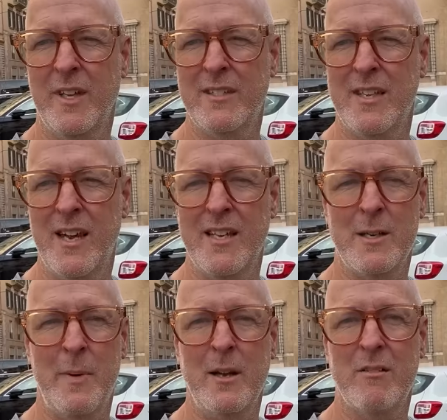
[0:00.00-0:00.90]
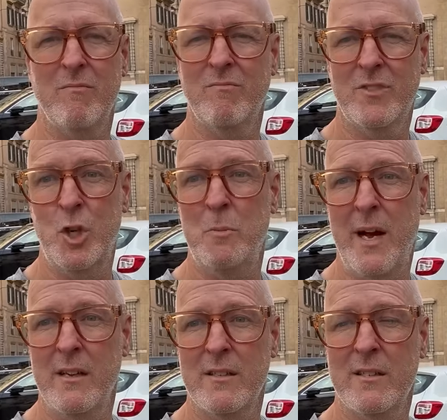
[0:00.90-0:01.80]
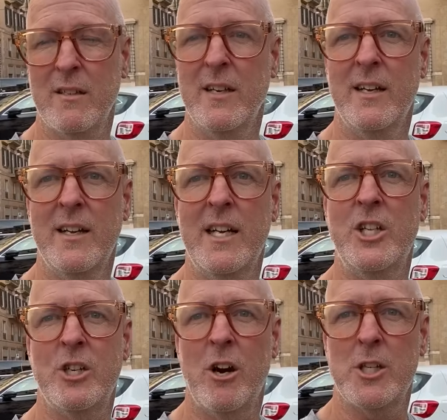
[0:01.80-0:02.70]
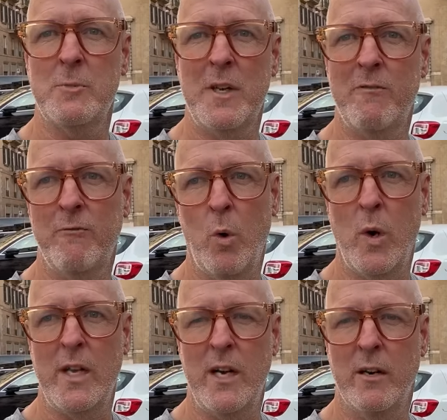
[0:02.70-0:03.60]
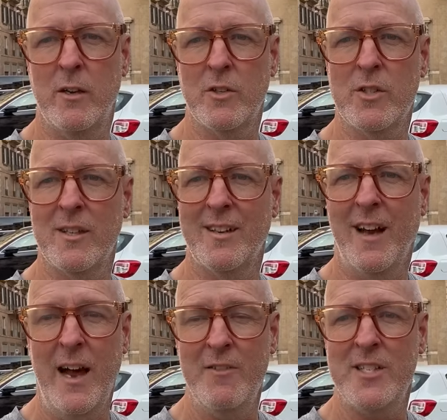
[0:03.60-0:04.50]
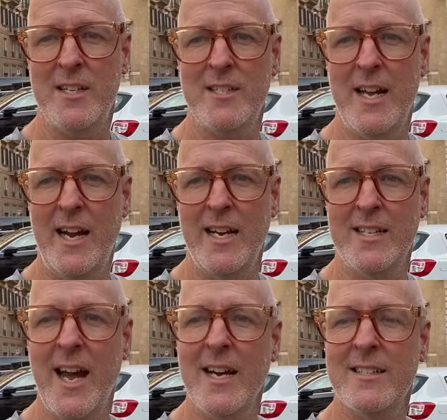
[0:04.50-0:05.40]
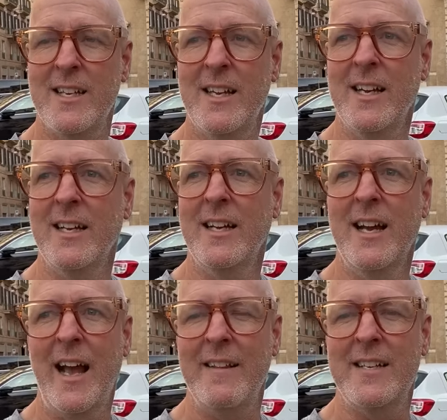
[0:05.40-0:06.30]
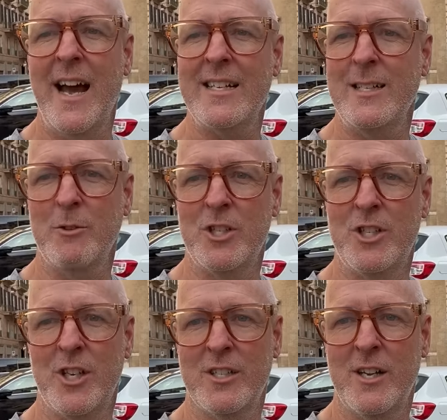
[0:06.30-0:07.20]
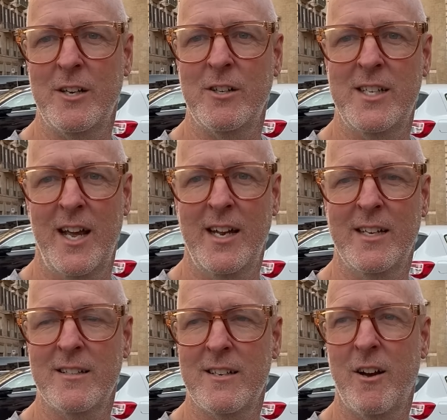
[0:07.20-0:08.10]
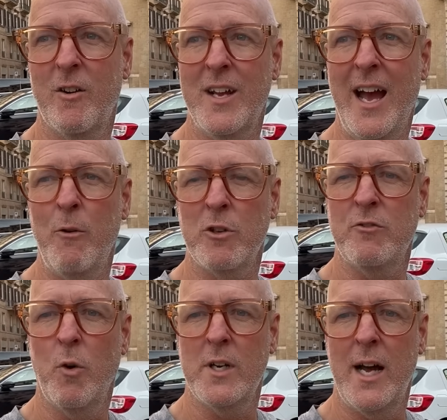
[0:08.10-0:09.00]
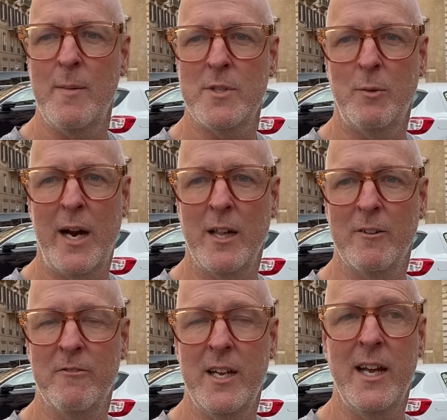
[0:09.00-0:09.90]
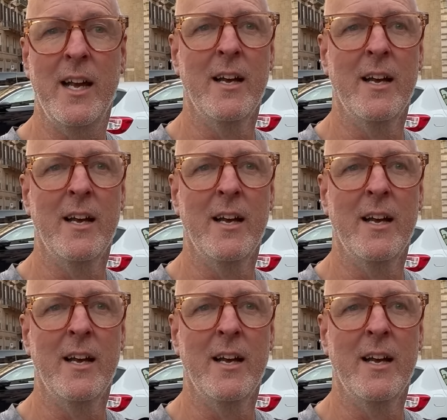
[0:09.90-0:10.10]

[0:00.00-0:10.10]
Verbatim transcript: let's say it's about two miles. He charged me 40 euros. I've since taken a taxi and the taxi was just under 10. So yeah, it was four times the regular fee.